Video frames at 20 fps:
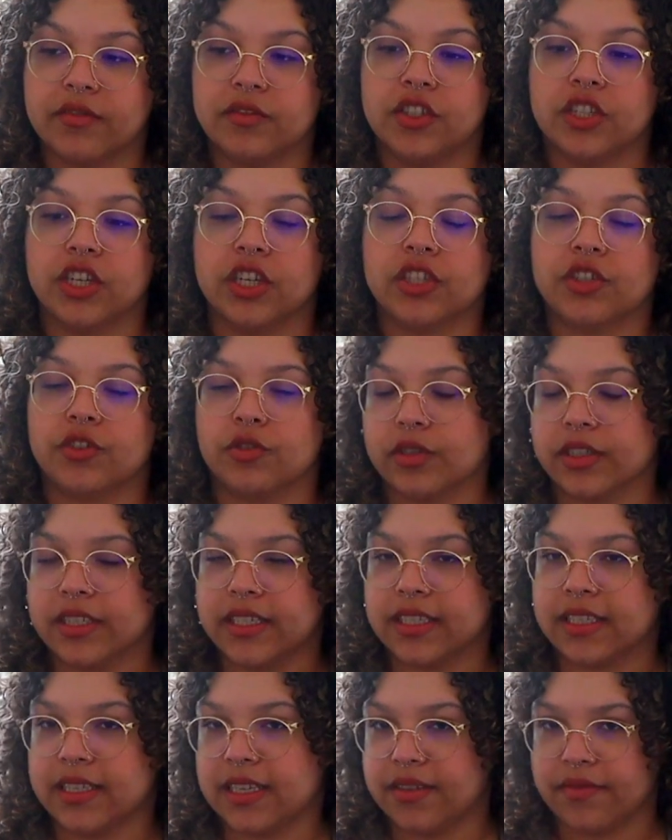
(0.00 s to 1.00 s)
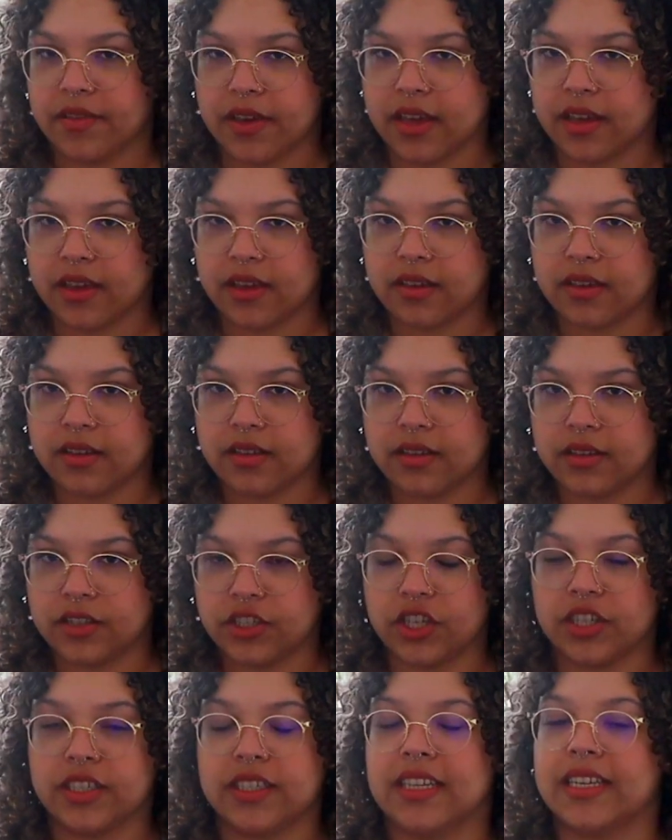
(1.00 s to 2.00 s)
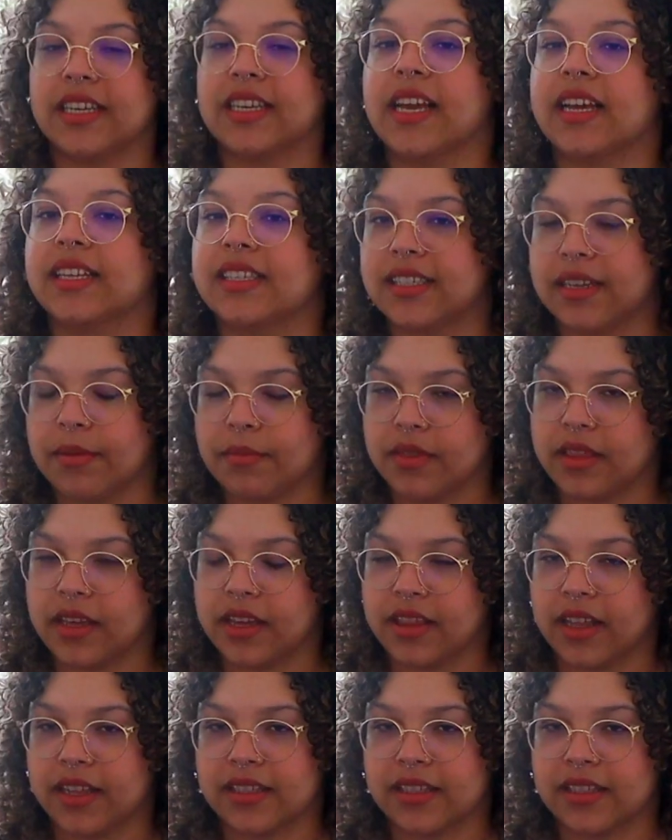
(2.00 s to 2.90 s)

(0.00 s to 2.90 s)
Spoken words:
of just receiving, just to get something.